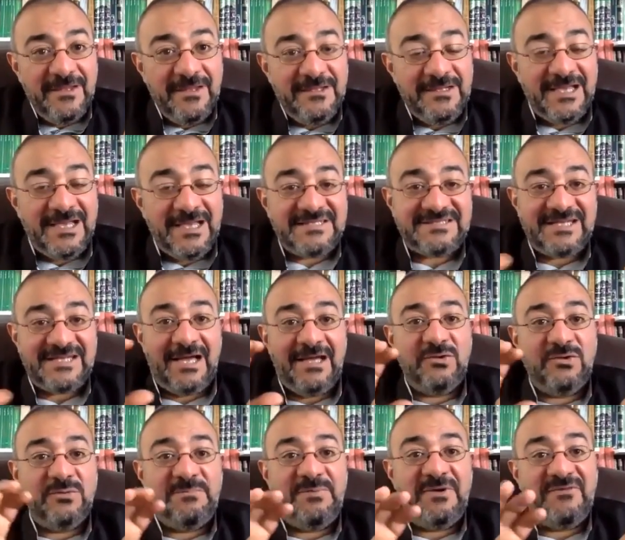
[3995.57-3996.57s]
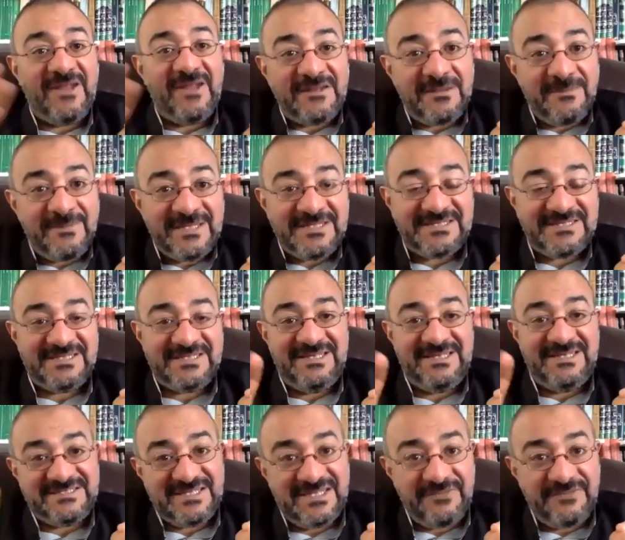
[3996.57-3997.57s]
Yes, I could prevent the medicine.
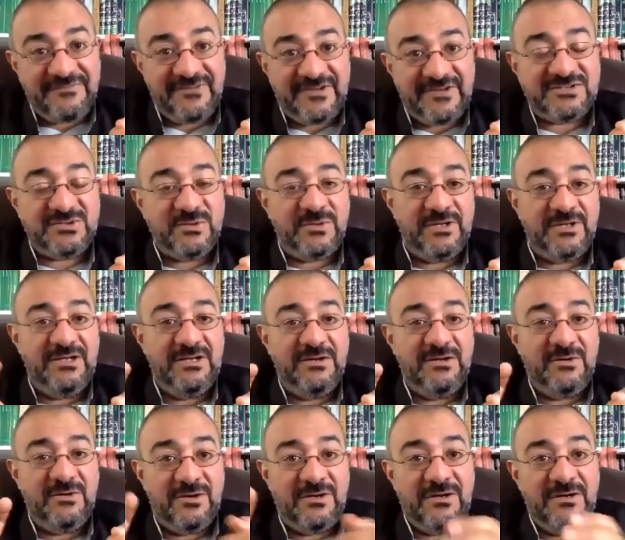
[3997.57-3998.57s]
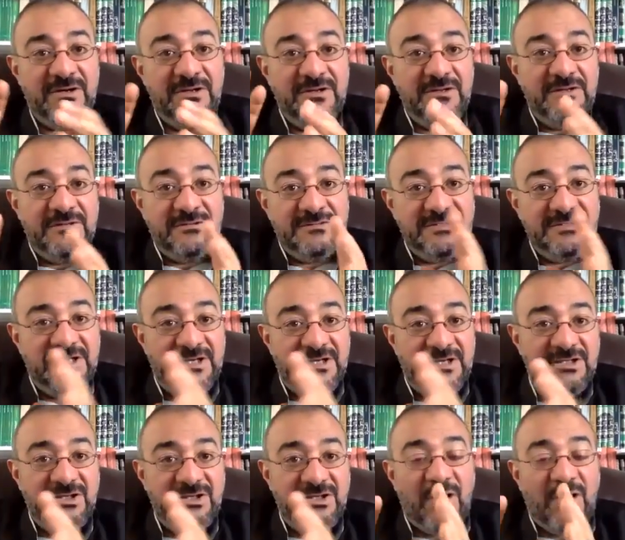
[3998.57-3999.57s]
That's a different story. Or,
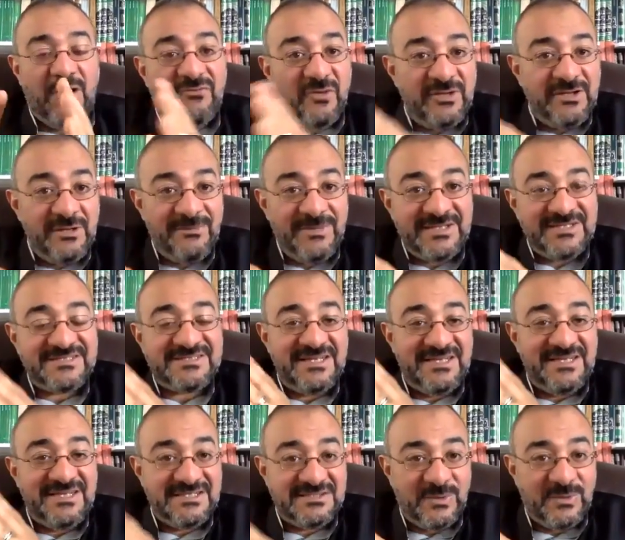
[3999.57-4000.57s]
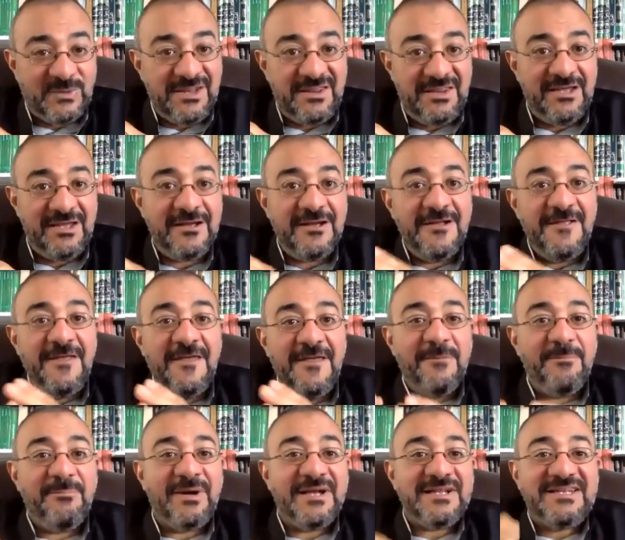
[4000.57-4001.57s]
you know, avoiding medicine is one thing,
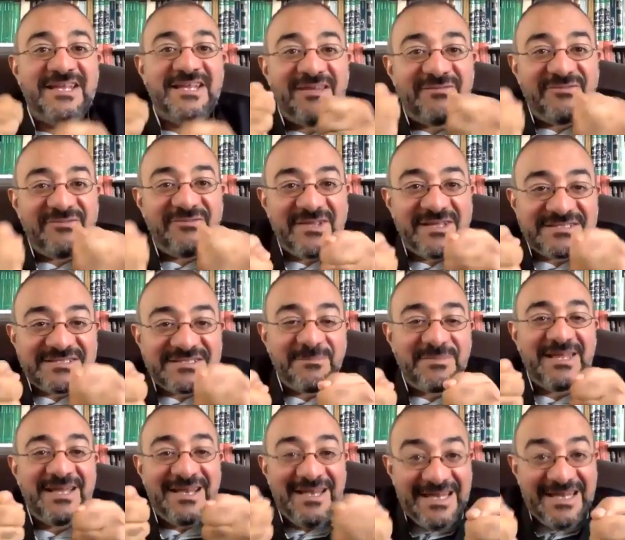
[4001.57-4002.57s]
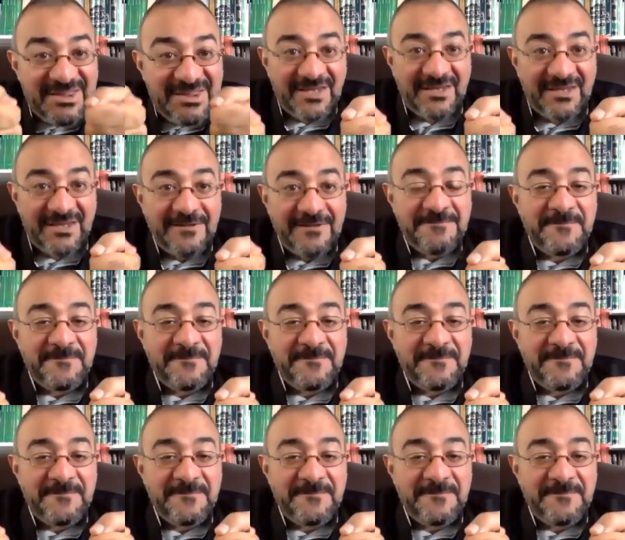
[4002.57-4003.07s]
but giving something lethal.